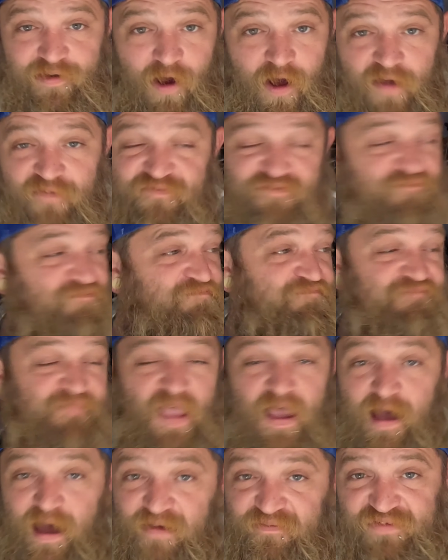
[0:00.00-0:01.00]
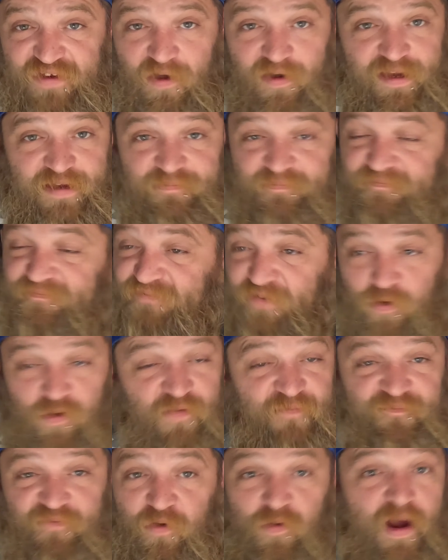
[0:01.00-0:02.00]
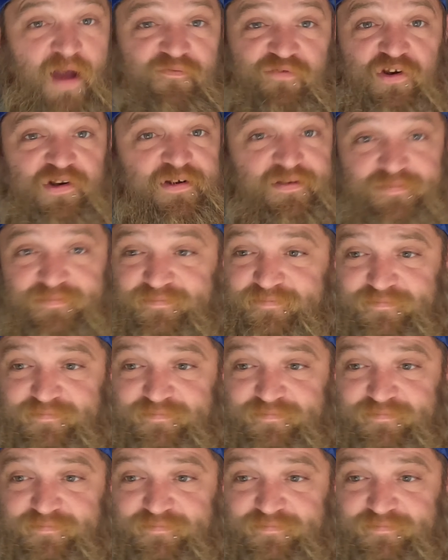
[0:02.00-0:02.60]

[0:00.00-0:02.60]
off I've done it for forever,